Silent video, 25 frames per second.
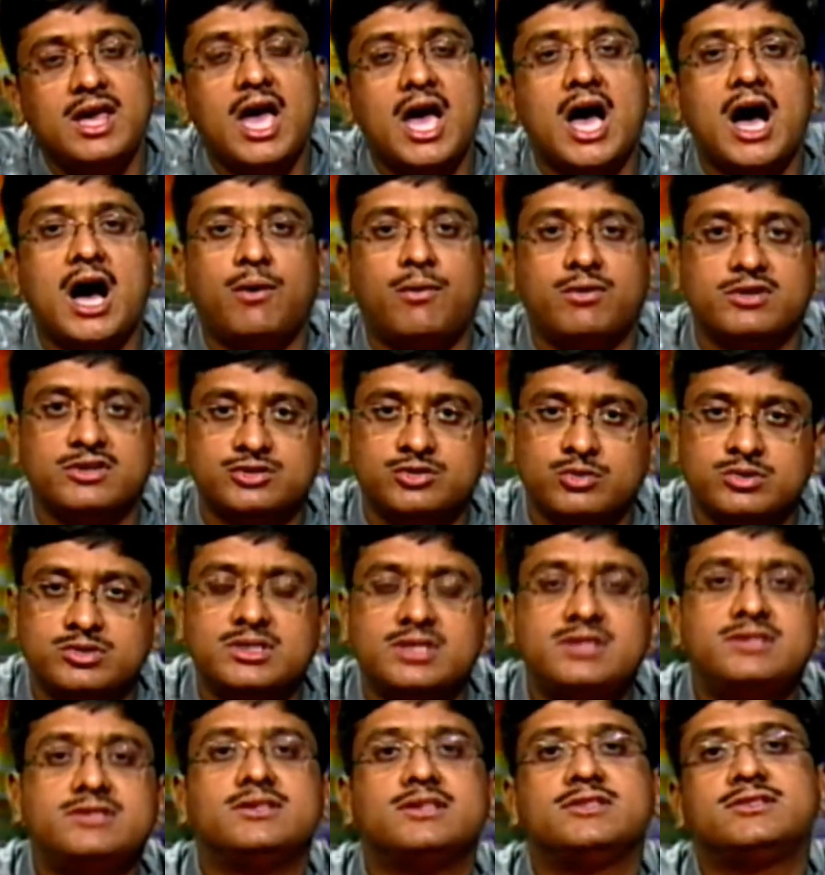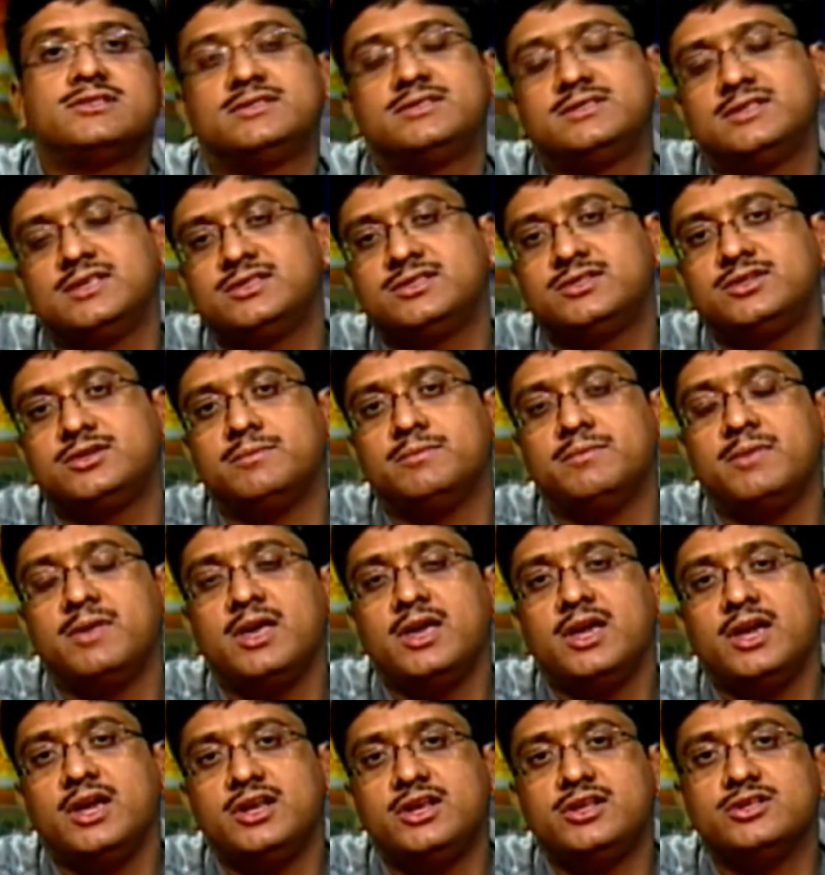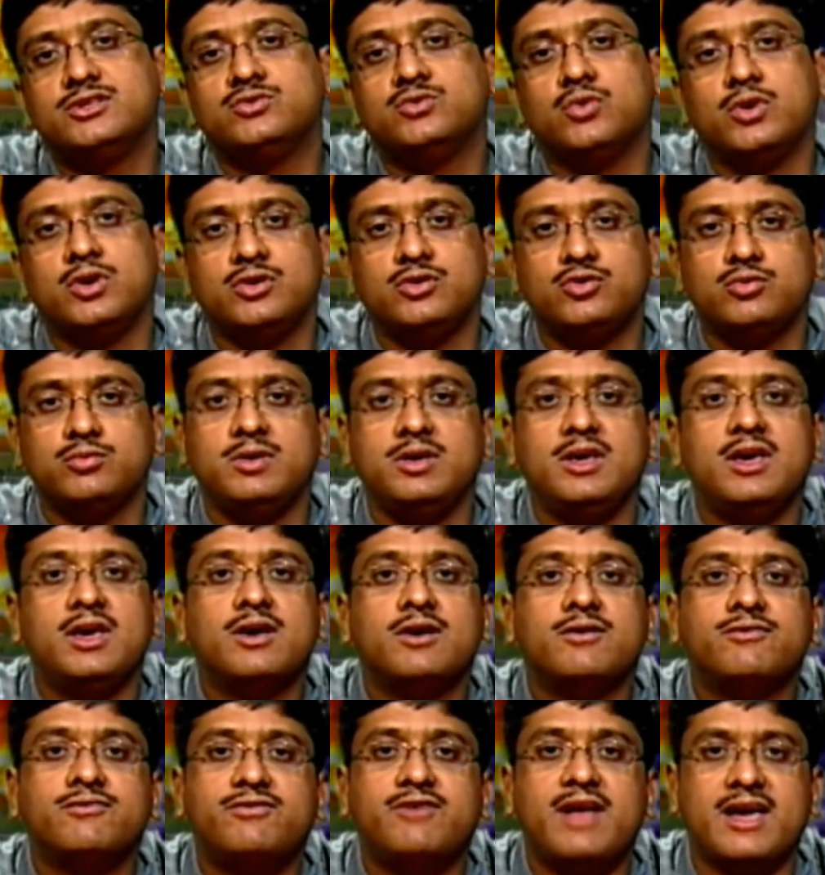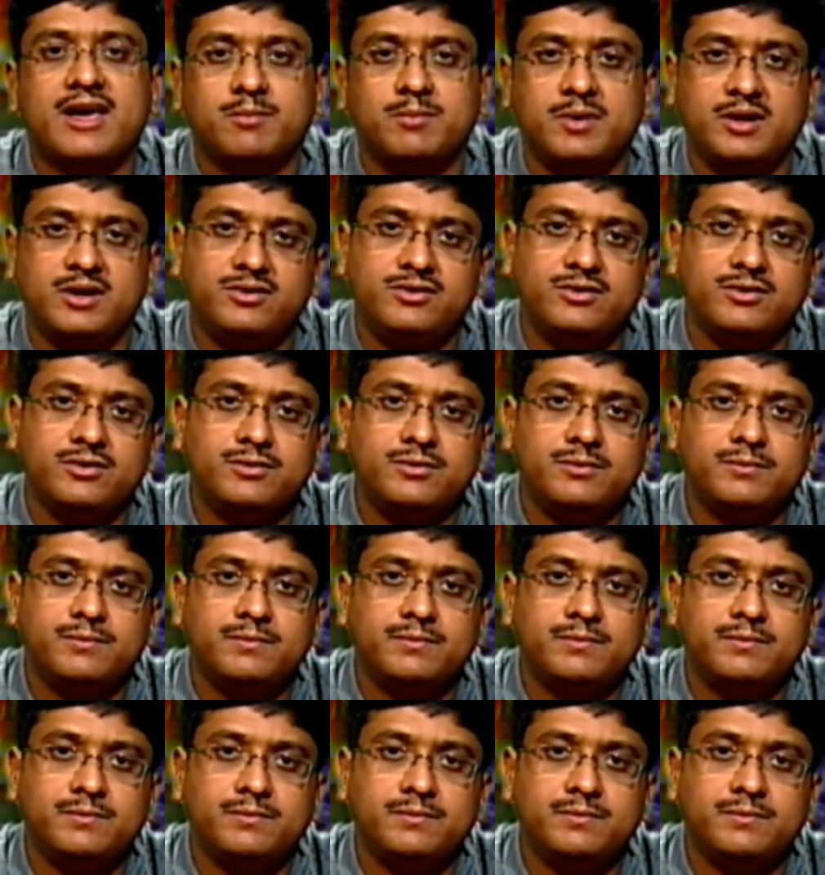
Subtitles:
Our social system, it is going to be fragmented.